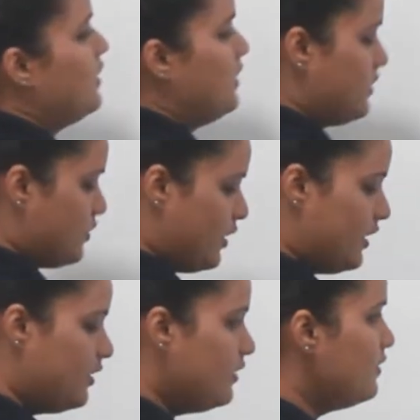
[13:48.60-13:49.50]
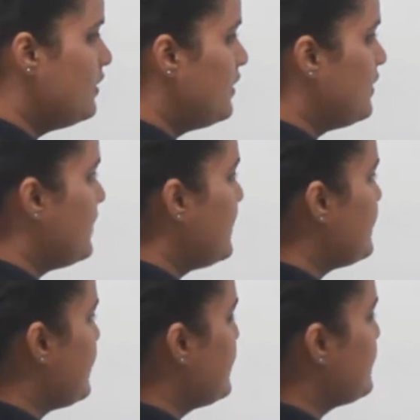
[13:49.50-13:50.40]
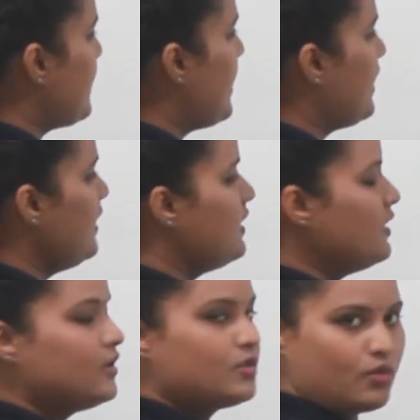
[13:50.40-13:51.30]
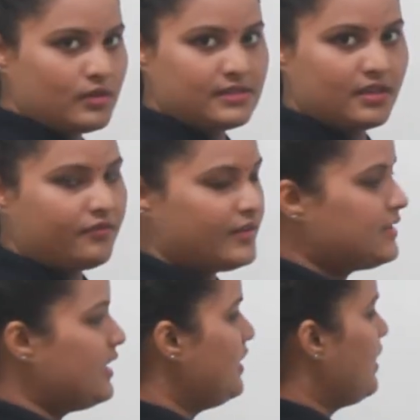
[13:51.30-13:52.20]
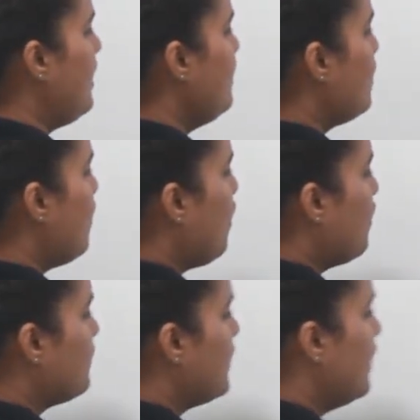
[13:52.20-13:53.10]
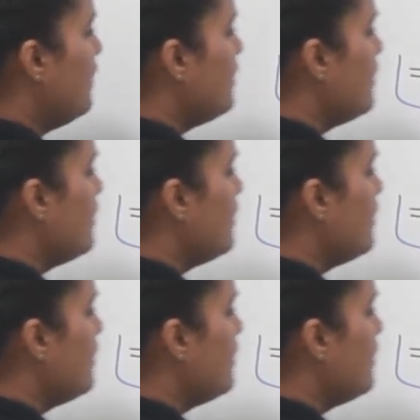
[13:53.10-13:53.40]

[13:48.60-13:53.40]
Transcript: So here this is my total surface area of the